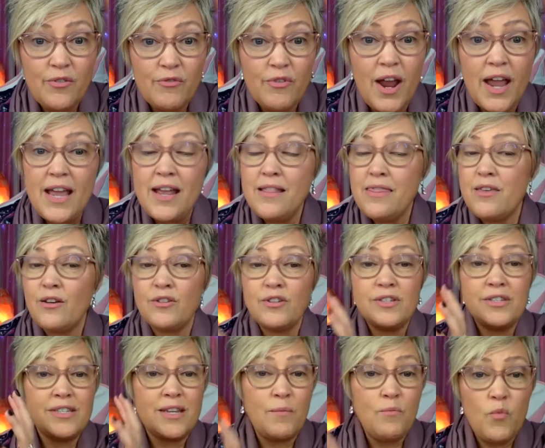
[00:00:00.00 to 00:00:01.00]
Right? There's
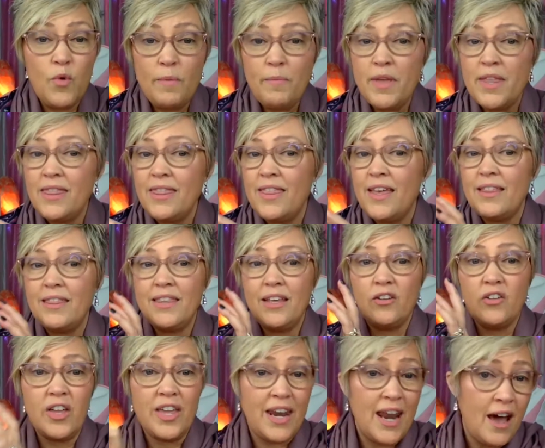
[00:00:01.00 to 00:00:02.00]
some women that
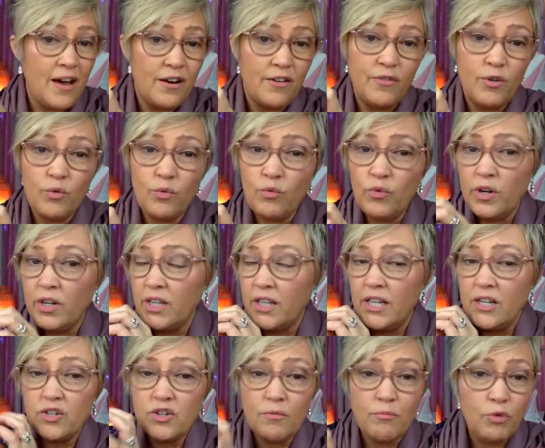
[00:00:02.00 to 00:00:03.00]
they'll get out of a
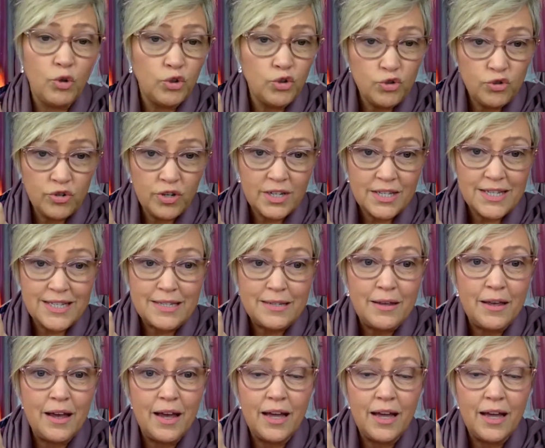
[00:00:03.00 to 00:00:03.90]
really tumultuous